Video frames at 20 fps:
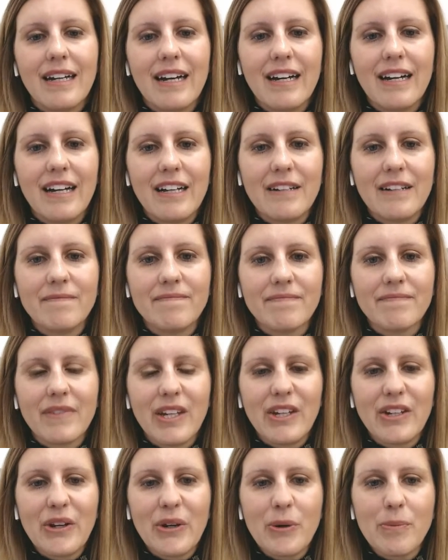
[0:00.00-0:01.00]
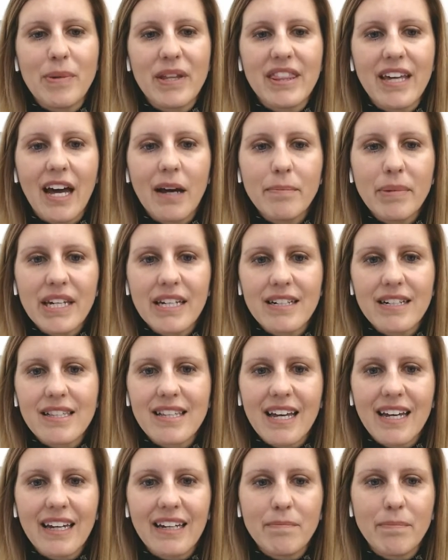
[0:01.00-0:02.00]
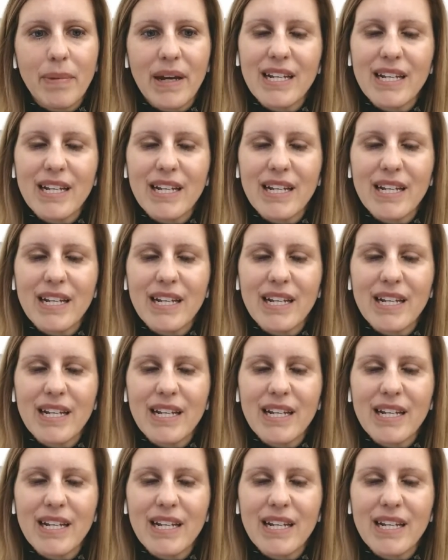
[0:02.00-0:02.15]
But that being said,